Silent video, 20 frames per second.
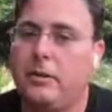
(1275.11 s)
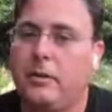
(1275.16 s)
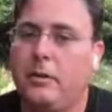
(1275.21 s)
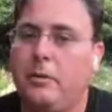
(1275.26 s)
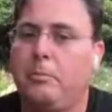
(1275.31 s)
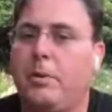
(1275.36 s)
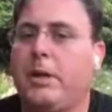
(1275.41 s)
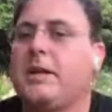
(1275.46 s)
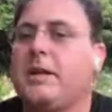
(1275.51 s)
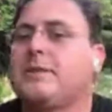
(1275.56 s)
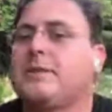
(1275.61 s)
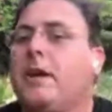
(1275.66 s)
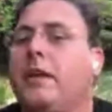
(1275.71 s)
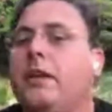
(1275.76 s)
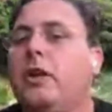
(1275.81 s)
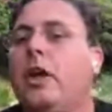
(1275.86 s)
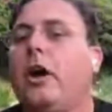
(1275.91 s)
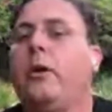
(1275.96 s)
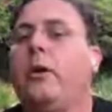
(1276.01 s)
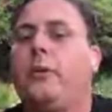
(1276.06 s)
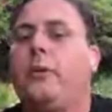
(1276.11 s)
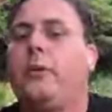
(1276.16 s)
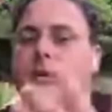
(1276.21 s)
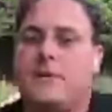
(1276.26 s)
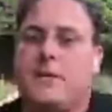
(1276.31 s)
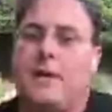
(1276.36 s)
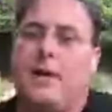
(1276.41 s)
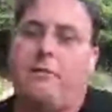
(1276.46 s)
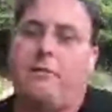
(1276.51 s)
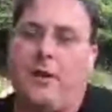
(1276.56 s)
because I know that
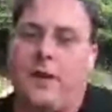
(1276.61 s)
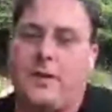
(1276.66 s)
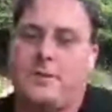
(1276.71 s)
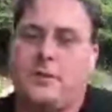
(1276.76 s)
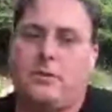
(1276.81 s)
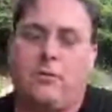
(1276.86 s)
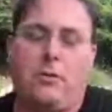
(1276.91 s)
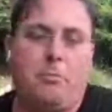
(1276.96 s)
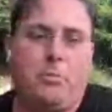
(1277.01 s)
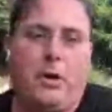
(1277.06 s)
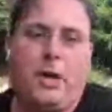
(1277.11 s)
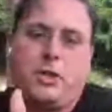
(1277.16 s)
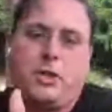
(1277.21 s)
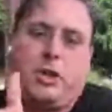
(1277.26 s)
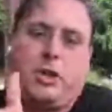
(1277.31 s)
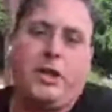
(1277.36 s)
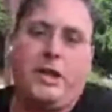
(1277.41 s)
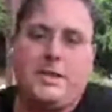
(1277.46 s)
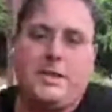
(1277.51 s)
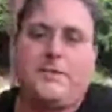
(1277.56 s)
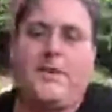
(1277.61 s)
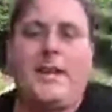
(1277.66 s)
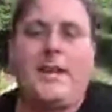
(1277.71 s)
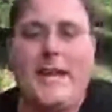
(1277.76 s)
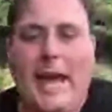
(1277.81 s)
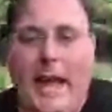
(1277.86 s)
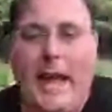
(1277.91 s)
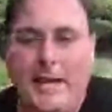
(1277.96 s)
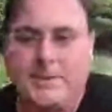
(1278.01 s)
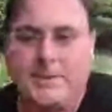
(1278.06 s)
ZFS compression is
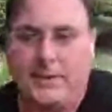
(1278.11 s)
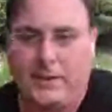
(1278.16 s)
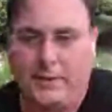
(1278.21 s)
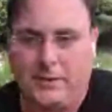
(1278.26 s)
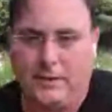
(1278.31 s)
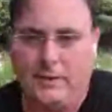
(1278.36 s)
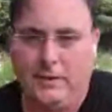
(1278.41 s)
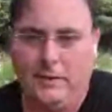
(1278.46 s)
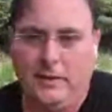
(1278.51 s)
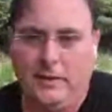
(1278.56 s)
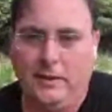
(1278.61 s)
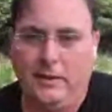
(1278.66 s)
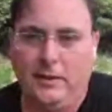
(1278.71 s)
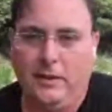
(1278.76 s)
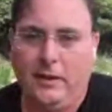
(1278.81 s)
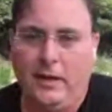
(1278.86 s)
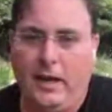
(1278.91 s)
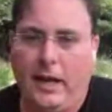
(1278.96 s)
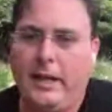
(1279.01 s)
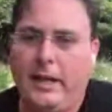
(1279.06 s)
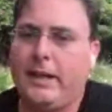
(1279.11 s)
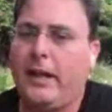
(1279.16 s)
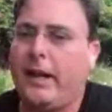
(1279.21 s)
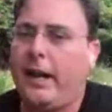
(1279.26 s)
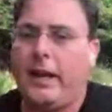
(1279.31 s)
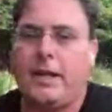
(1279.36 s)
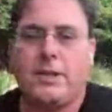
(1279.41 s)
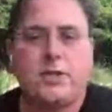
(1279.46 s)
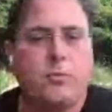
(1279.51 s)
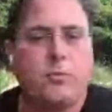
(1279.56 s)
fantastic and that I
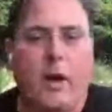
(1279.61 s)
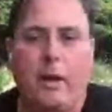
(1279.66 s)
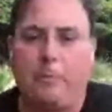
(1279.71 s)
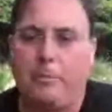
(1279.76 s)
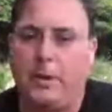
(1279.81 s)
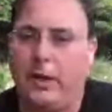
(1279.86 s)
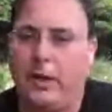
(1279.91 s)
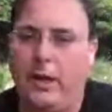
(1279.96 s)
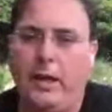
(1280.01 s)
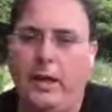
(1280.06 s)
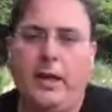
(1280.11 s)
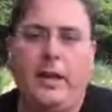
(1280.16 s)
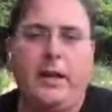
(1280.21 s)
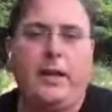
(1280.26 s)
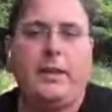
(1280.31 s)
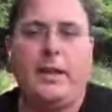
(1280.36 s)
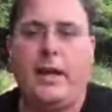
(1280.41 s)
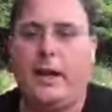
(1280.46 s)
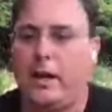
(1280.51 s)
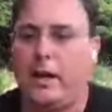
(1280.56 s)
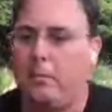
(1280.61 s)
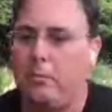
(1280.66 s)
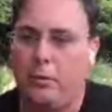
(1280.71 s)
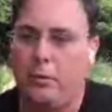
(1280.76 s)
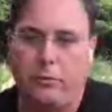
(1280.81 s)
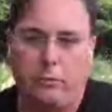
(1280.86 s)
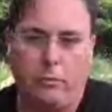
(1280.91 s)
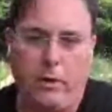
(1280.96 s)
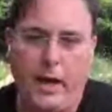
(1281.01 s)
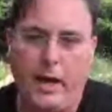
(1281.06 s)
can swap it in and that it can
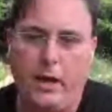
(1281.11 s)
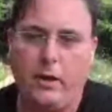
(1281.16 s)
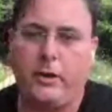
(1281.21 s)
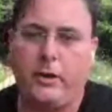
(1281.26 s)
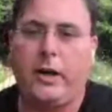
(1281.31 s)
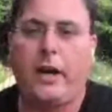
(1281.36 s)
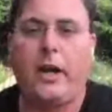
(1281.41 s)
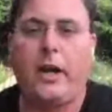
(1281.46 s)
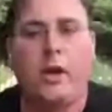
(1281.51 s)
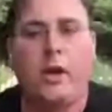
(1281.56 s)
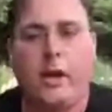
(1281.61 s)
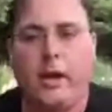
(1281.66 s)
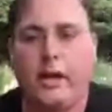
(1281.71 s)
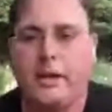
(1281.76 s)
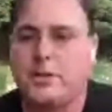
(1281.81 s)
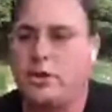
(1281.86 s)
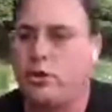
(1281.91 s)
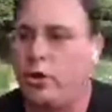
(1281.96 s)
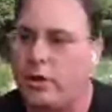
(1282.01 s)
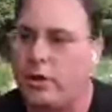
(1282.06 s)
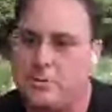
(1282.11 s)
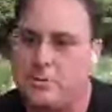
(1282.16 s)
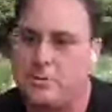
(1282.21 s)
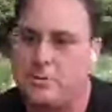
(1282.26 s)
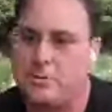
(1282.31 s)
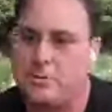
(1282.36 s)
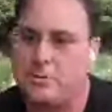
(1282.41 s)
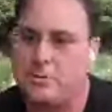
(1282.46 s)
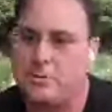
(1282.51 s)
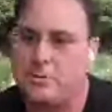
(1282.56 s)
move around and it's
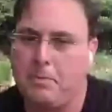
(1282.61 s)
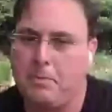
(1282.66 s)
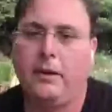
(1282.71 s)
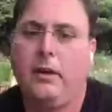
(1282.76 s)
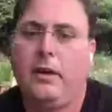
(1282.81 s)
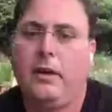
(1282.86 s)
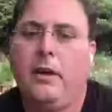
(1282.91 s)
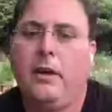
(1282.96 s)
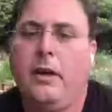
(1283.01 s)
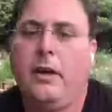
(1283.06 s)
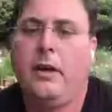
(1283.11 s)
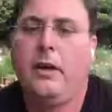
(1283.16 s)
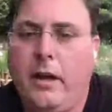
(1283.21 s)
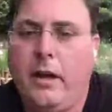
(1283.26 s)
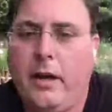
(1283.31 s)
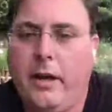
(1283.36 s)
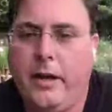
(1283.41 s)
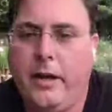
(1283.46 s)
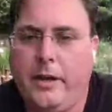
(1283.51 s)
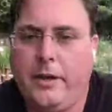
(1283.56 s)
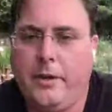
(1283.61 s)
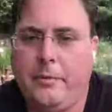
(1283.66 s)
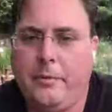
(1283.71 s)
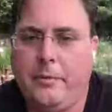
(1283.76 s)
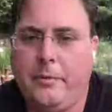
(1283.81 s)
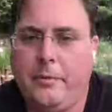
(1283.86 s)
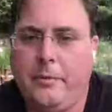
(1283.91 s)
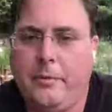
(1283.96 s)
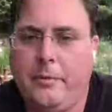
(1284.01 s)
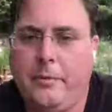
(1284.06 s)
transparent.
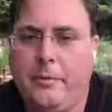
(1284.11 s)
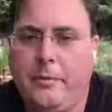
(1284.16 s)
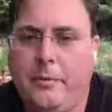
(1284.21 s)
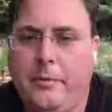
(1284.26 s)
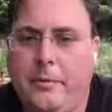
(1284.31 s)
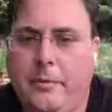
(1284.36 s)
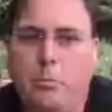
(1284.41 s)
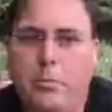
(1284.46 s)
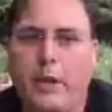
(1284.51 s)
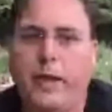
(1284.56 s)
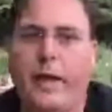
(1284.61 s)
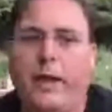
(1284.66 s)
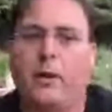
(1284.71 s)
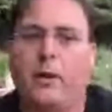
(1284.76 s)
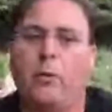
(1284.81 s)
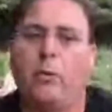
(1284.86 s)
But like,